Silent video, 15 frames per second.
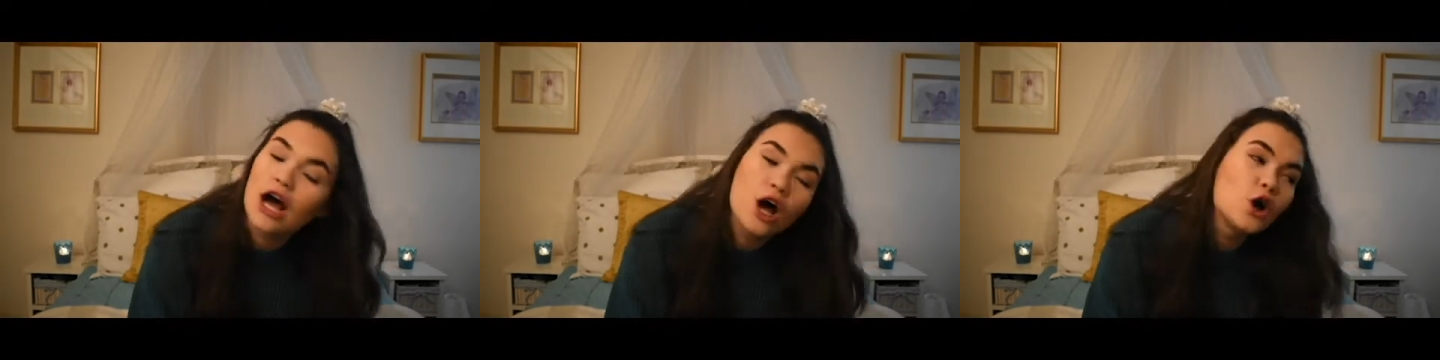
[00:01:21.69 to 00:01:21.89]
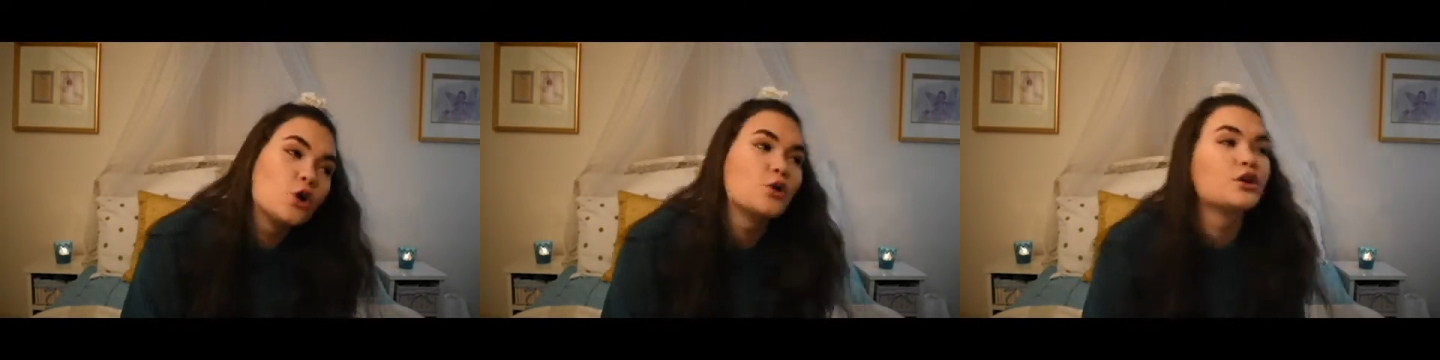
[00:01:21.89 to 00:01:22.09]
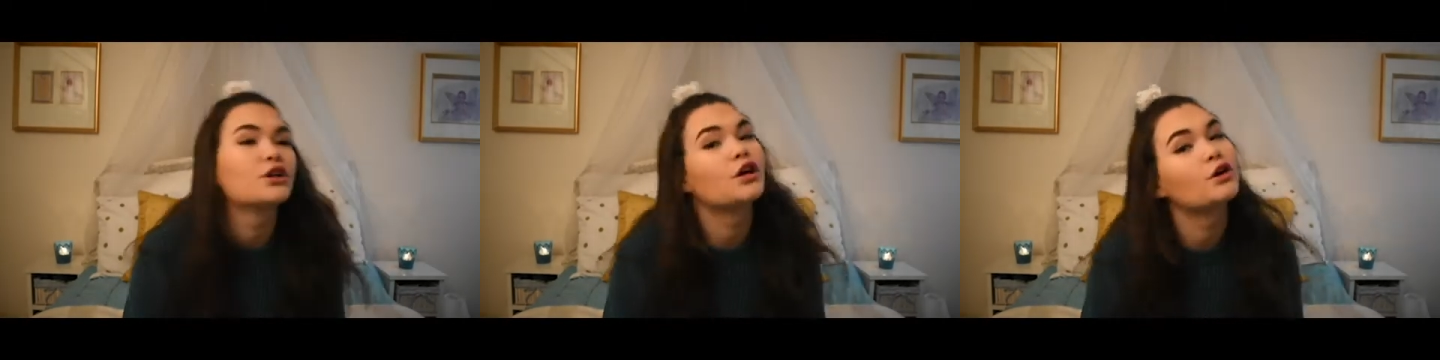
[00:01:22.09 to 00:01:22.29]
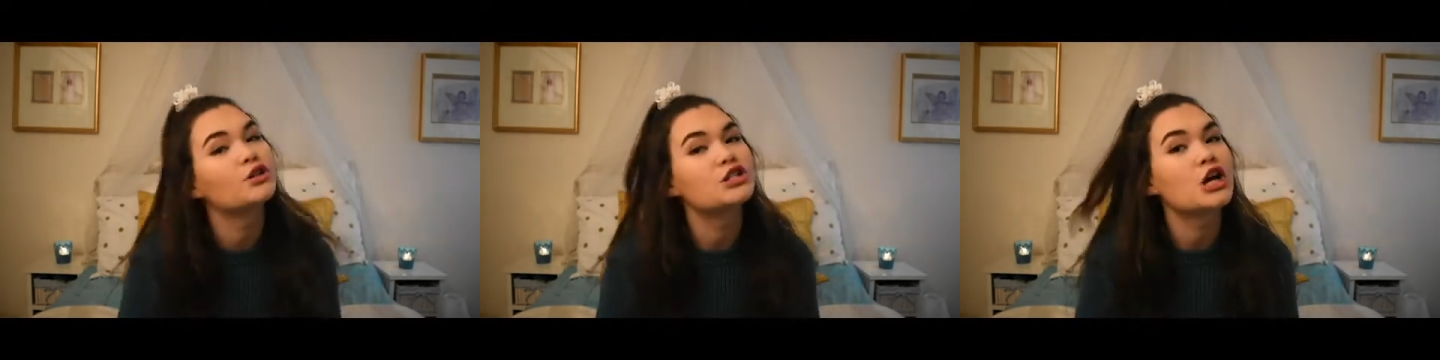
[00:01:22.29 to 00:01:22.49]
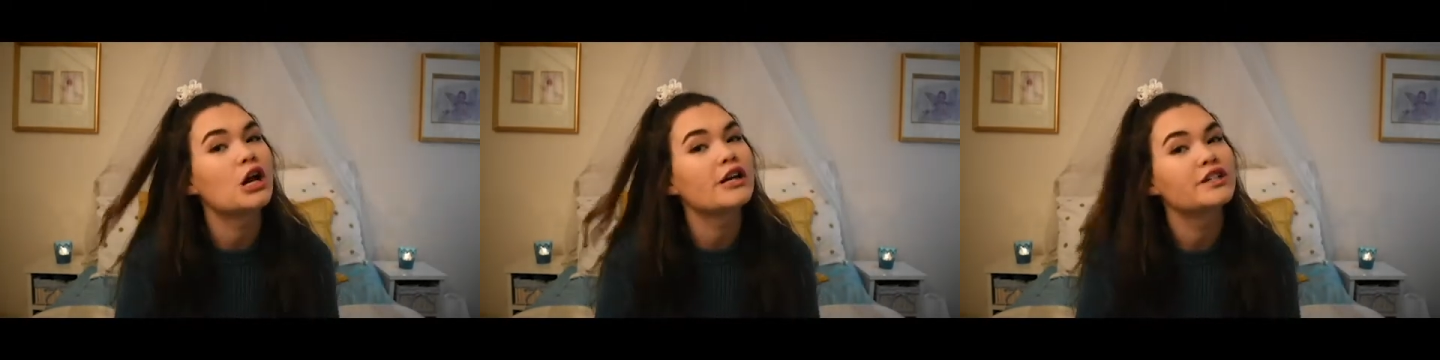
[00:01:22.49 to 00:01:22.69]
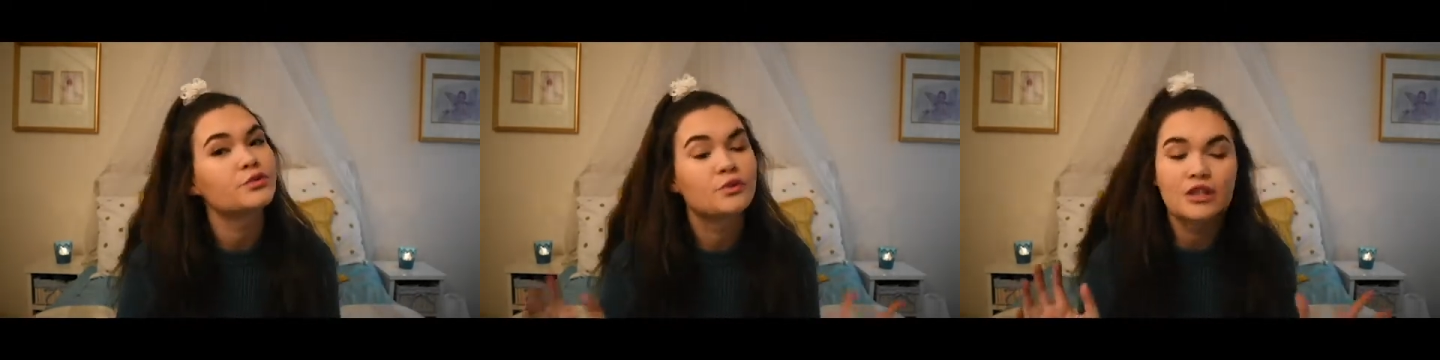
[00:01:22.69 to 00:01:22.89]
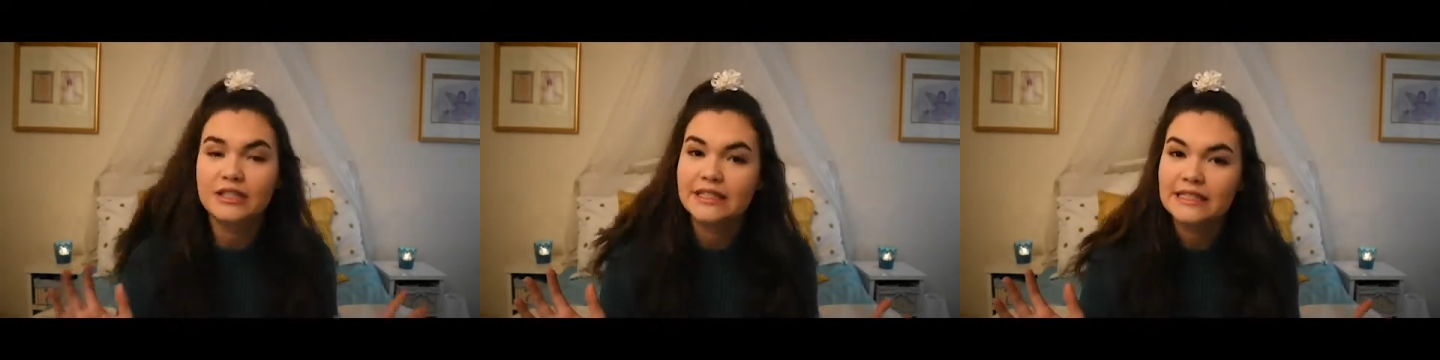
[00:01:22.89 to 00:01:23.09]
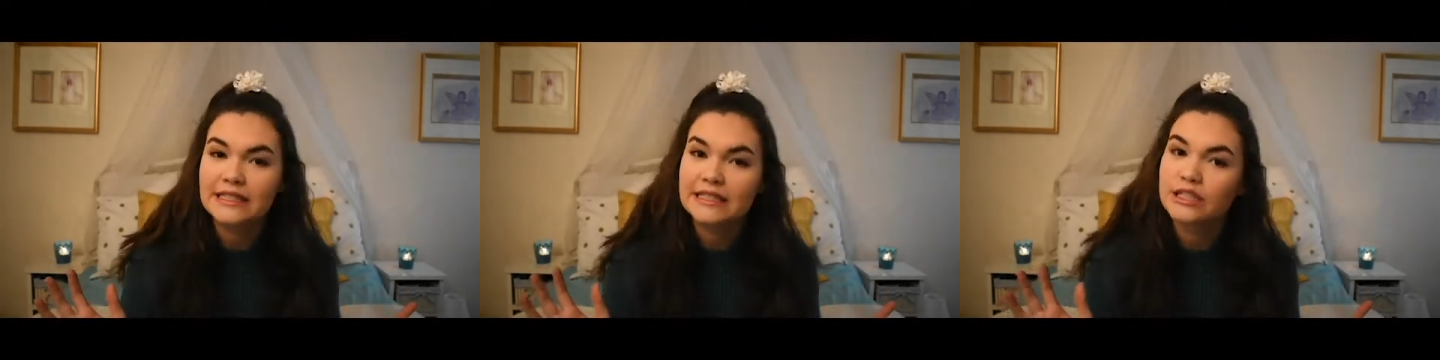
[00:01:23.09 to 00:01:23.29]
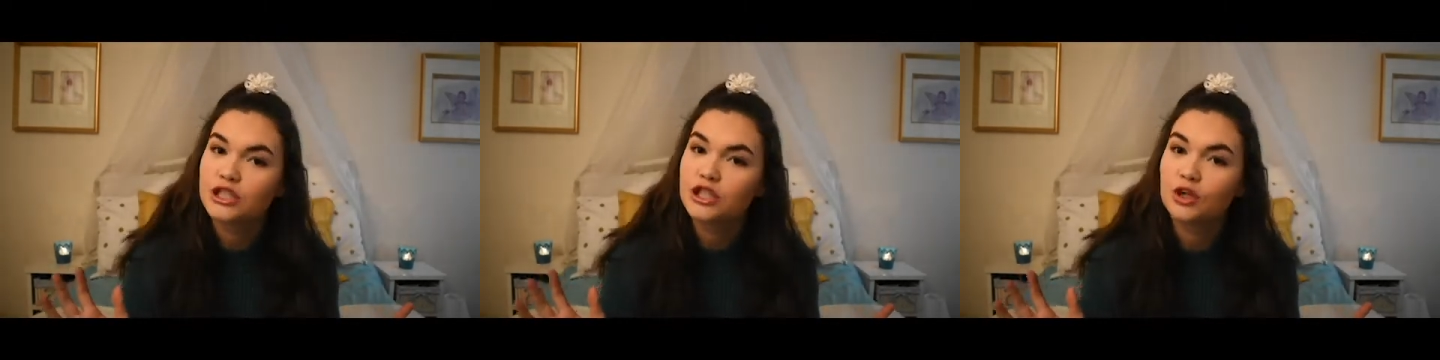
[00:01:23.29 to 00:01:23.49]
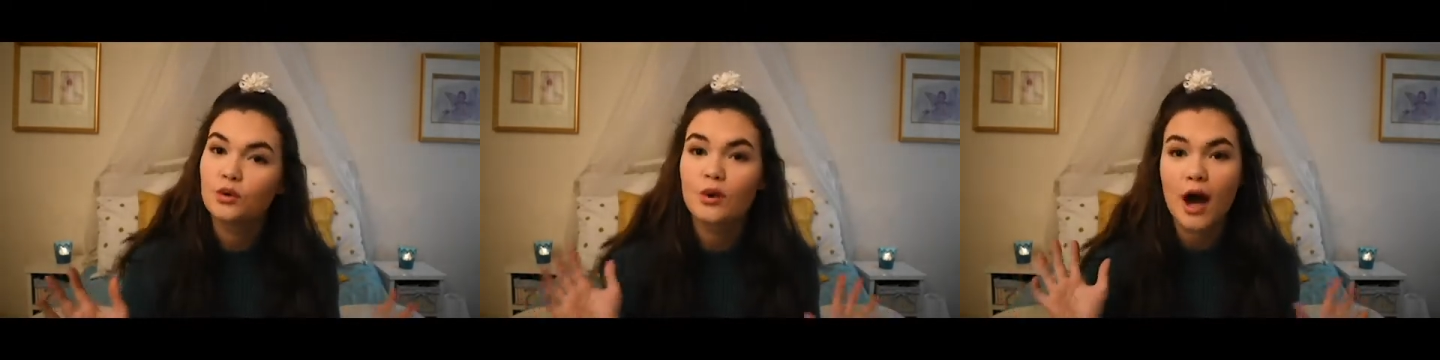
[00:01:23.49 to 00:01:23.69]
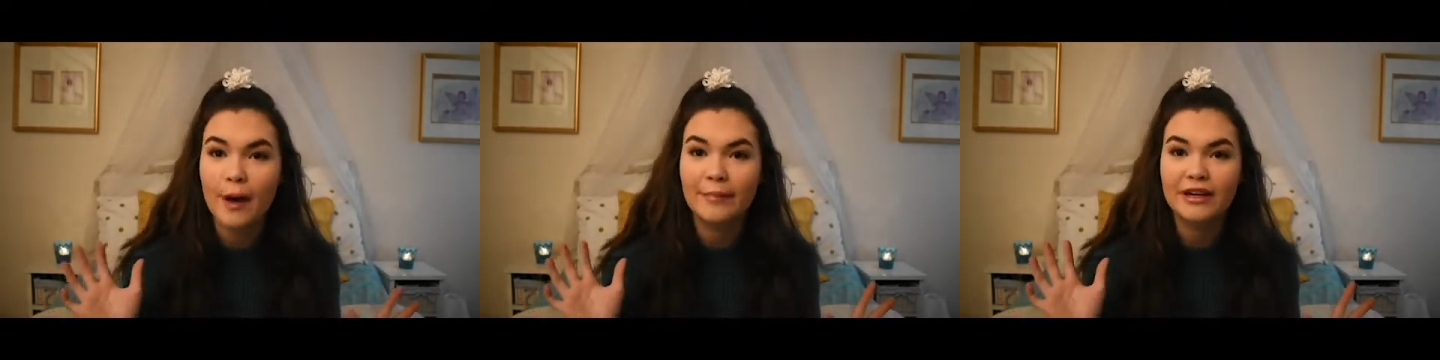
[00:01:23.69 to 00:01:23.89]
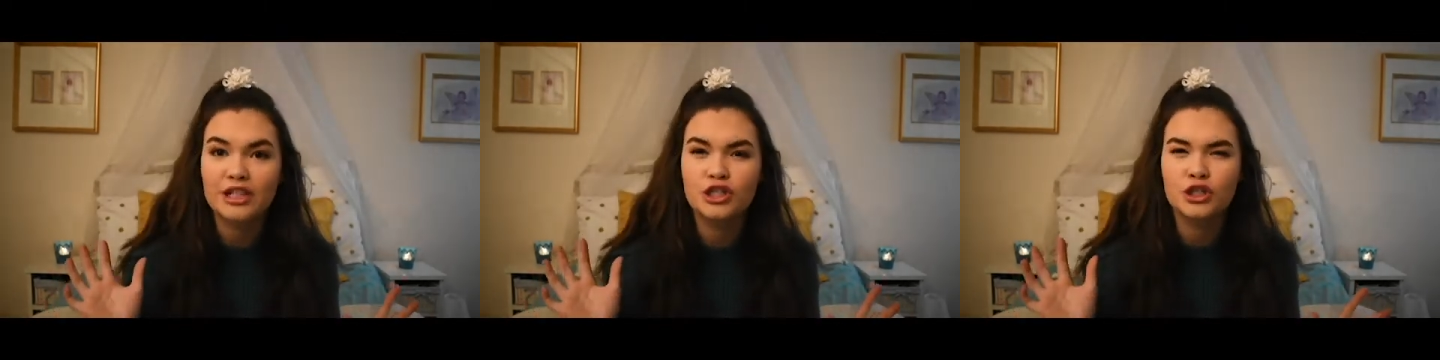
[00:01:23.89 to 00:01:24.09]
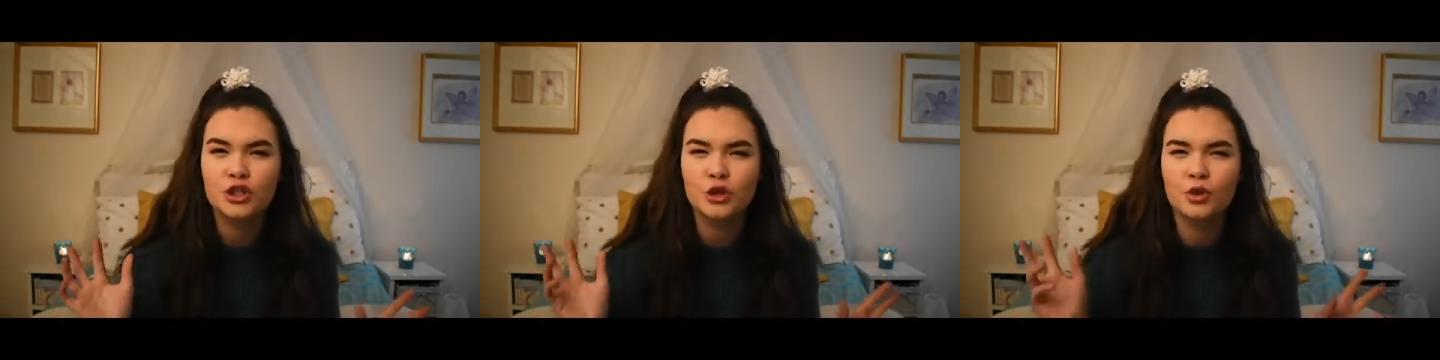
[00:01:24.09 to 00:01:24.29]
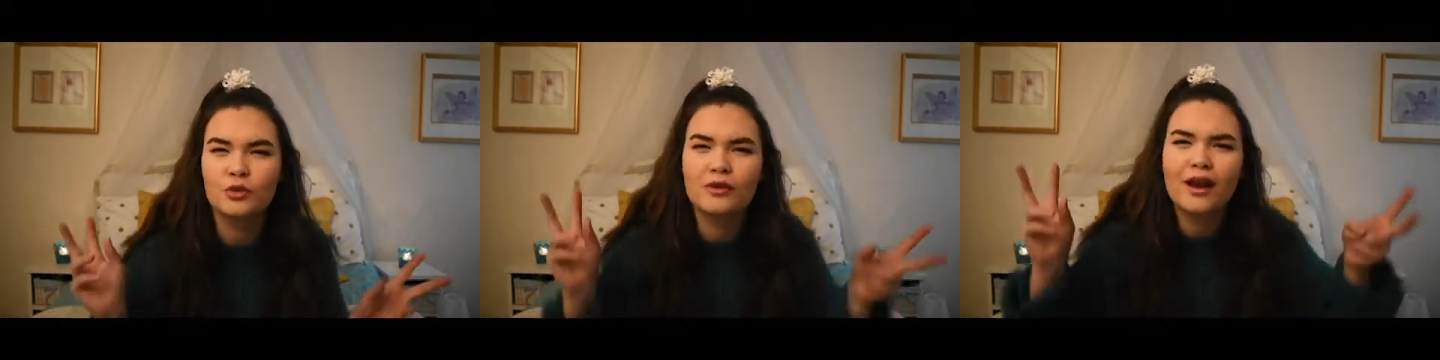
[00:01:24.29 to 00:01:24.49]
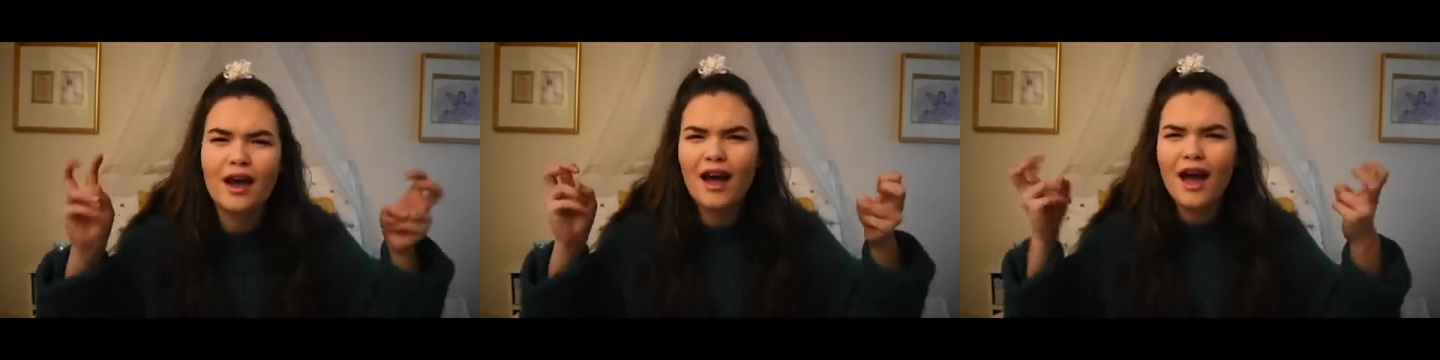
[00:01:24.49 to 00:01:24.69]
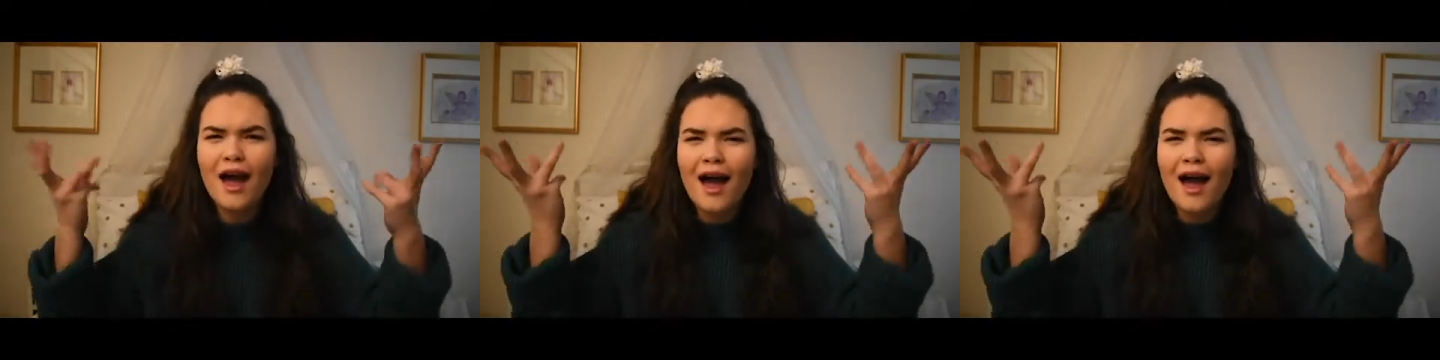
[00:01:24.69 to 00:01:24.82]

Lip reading: oh, you know, Charlotte's World season 2 coming soon.